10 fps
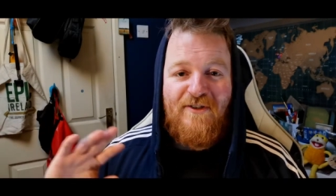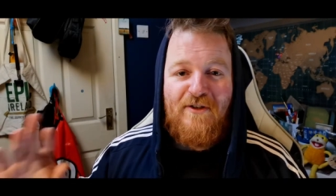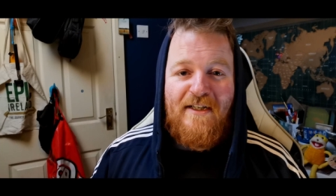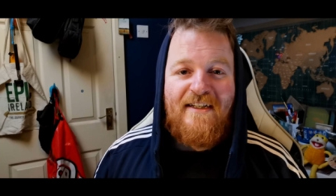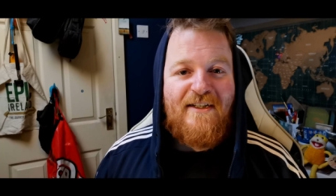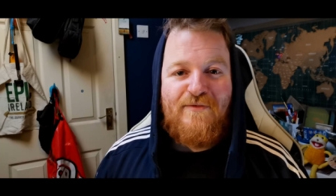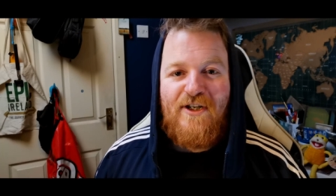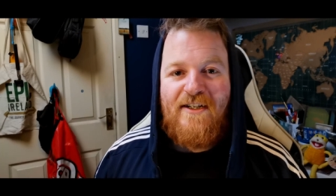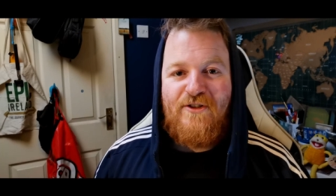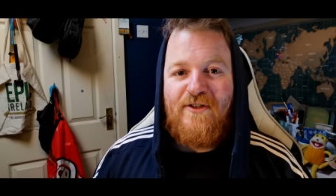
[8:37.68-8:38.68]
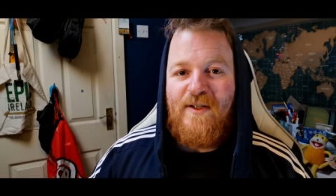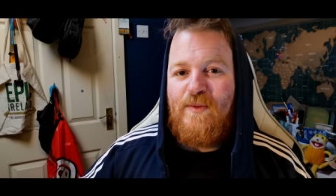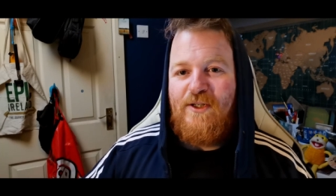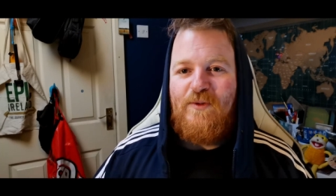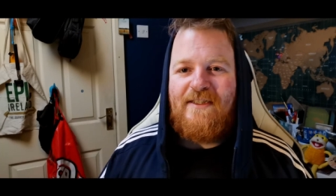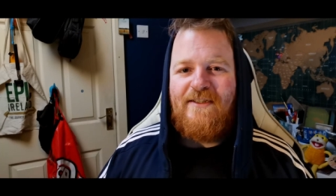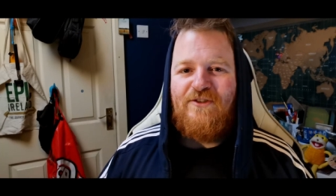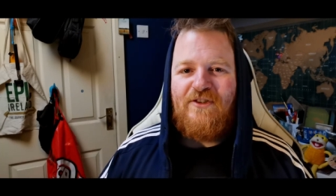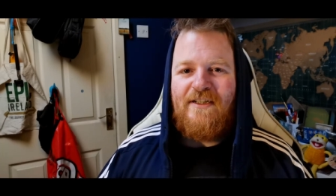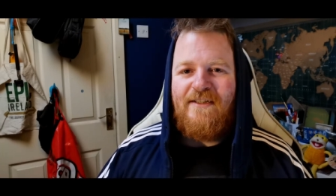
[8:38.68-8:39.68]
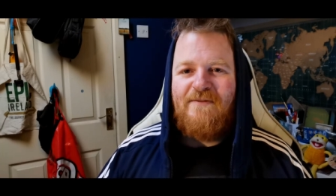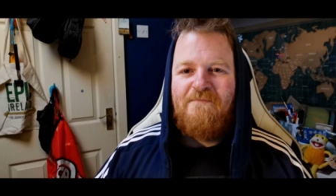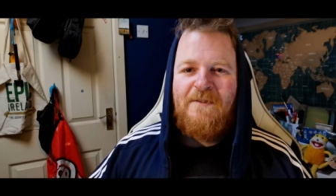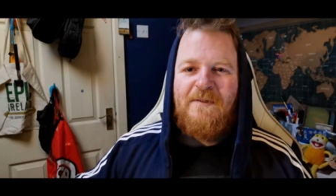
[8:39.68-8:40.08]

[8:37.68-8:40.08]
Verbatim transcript: don't like Leo Varadkar at all, but I was still just like,